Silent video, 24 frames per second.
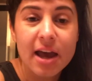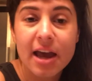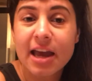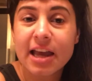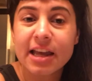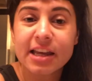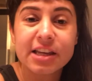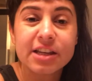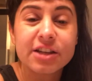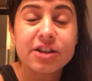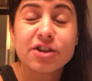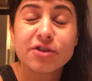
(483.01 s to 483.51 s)

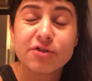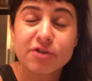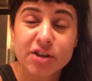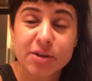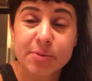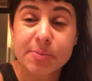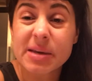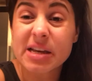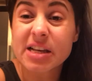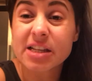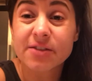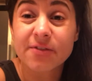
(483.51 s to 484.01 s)
He
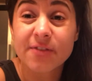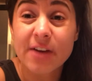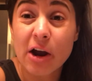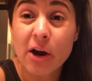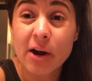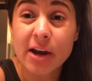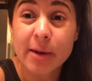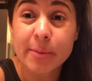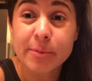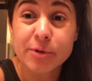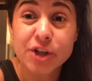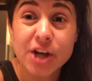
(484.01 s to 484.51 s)
speaks
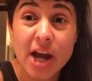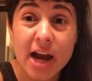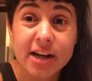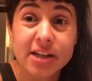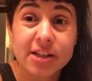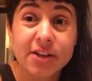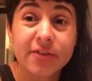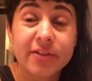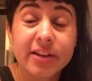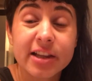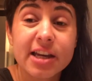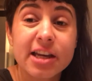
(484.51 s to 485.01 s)
very
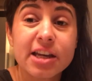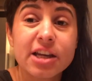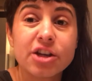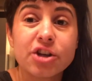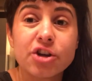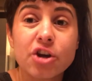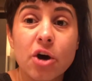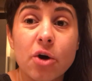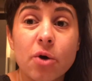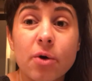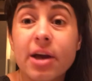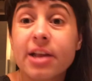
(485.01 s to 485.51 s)
objectively. You
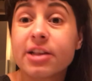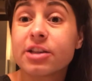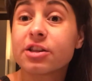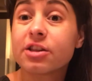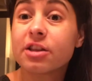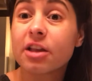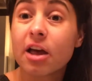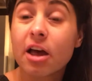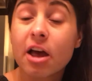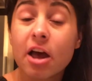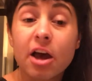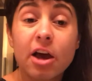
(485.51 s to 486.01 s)
know, it's
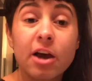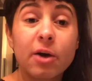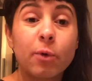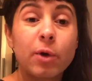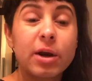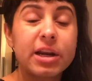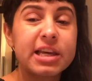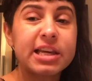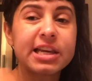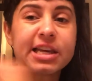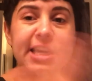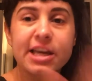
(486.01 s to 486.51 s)

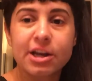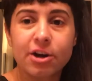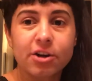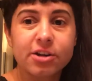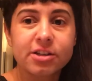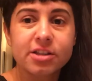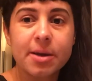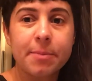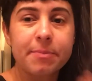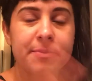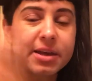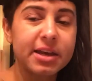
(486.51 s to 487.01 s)
when he
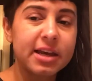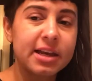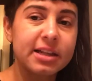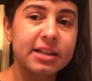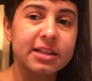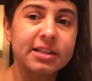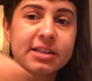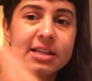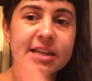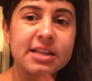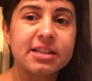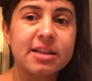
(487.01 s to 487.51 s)
hears something
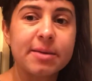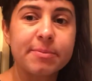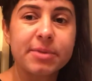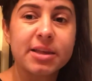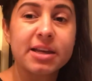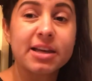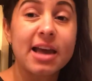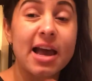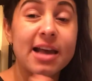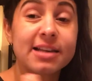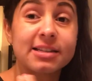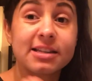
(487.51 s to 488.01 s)
and sees
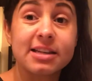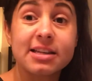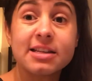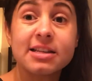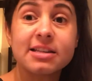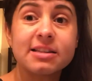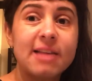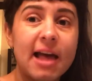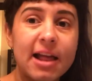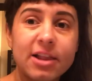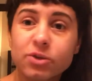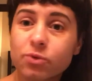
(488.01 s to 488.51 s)
something as it
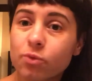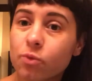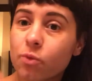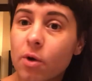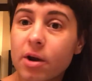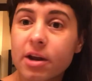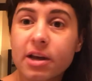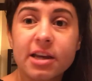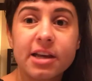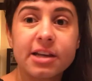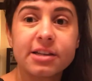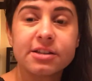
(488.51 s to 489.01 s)
is, that's
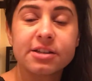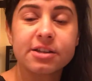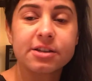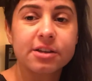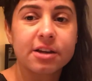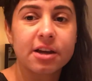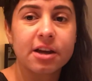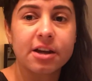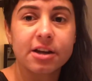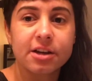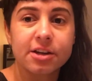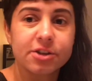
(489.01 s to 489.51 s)
what he's
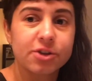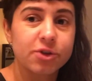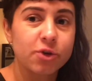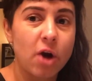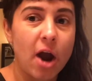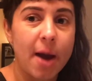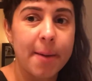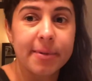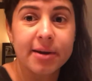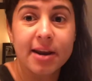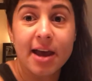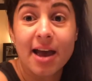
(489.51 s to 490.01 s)
gonna
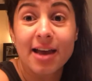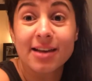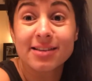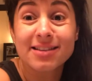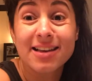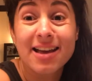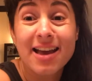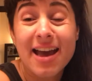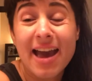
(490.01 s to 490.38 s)
describe it as.